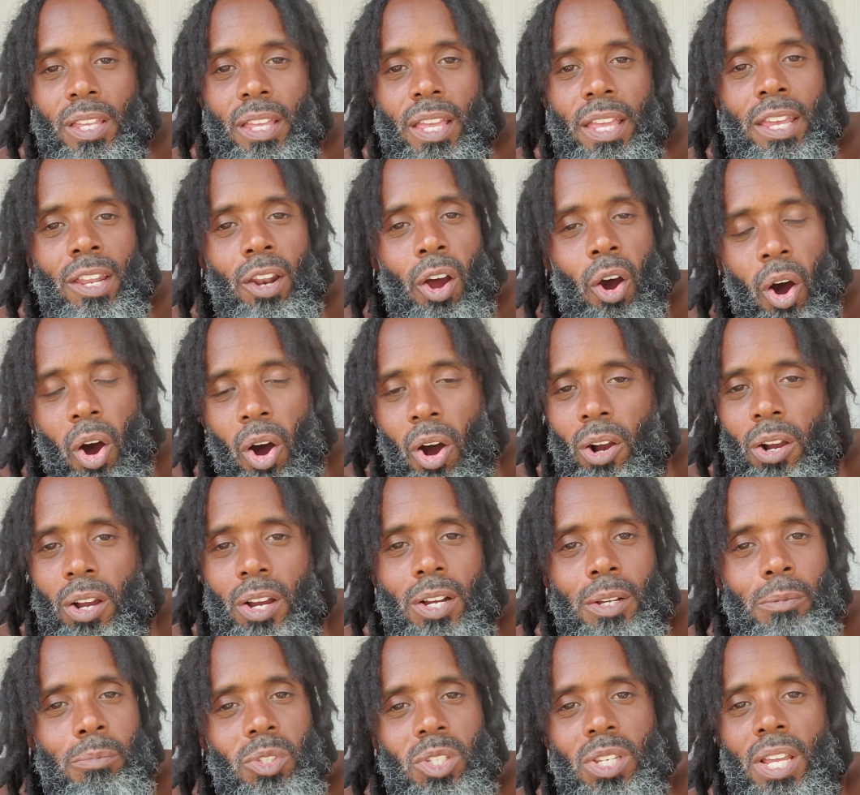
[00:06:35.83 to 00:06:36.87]
It all
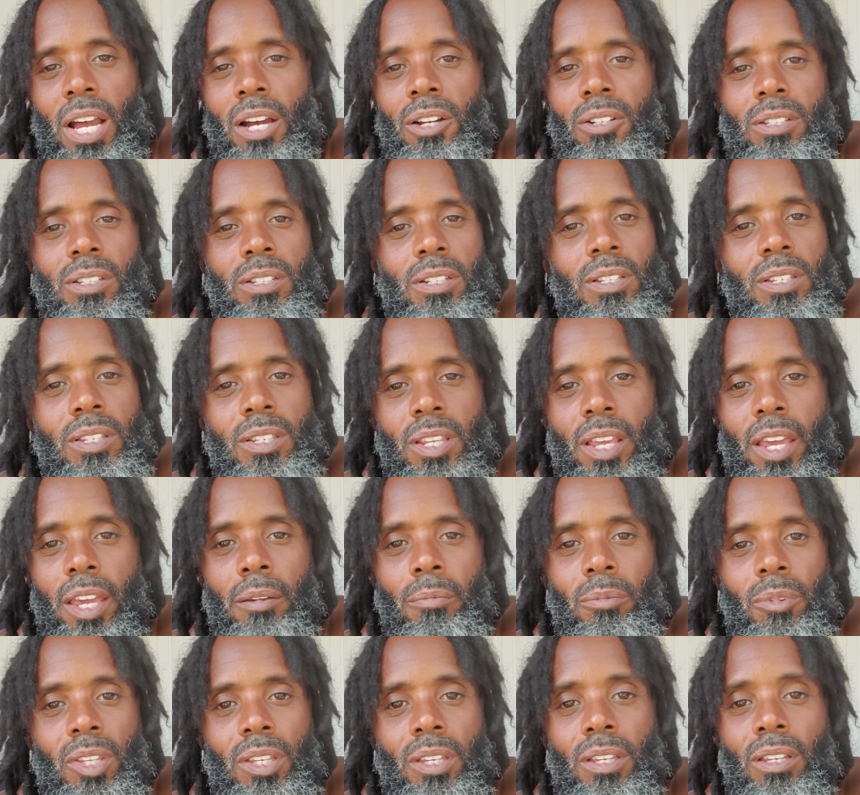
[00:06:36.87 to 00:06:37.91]
comes down to the same
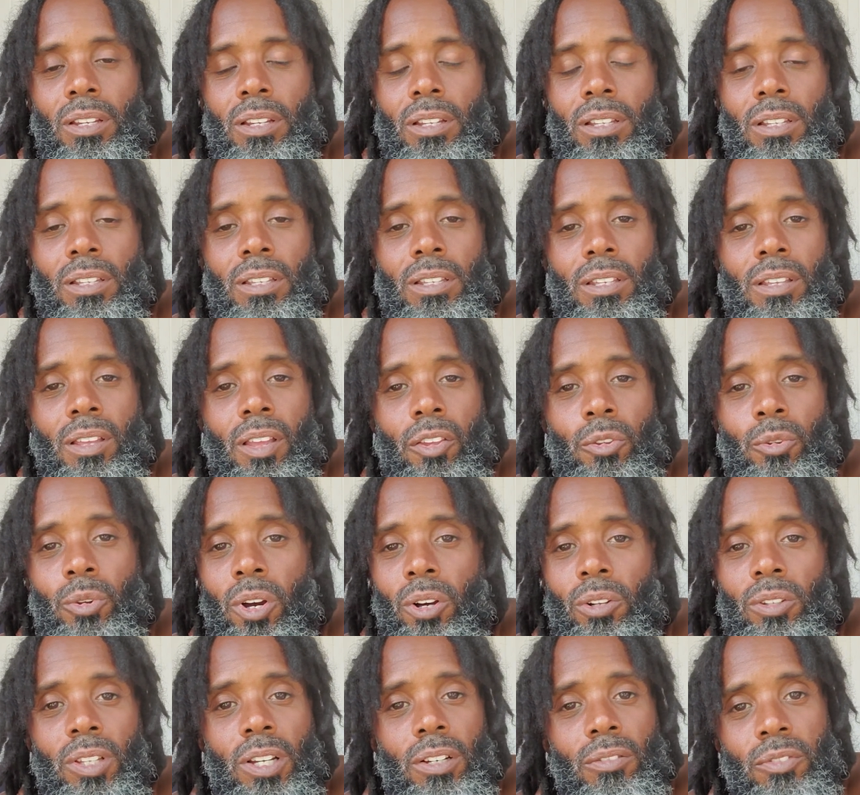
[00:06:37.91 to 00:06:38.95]
thing. You
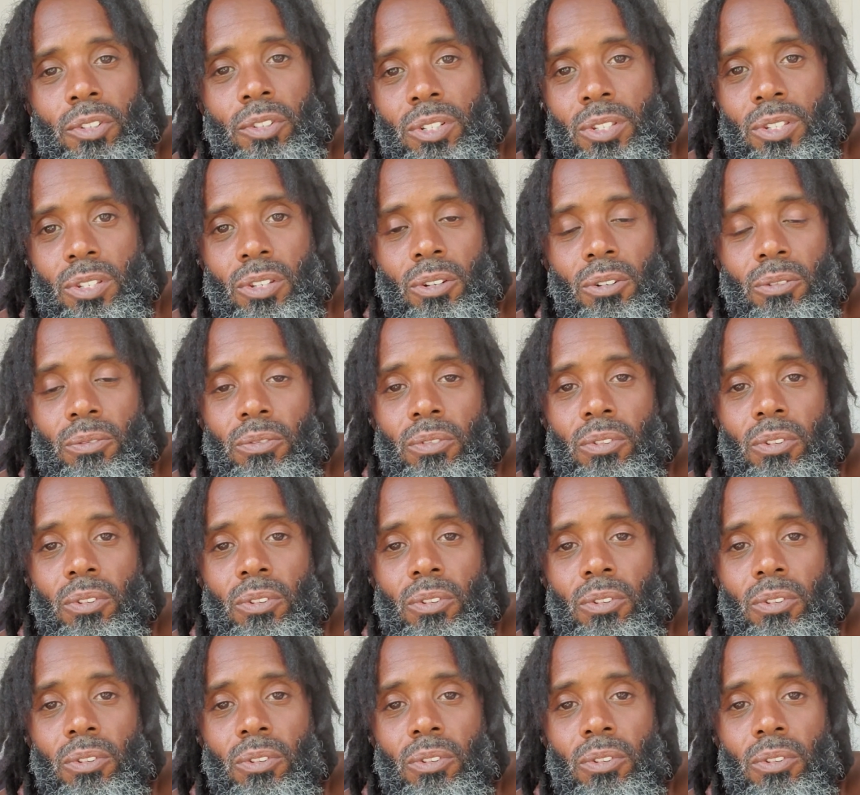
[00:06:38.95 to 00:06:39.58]
don't love yourself.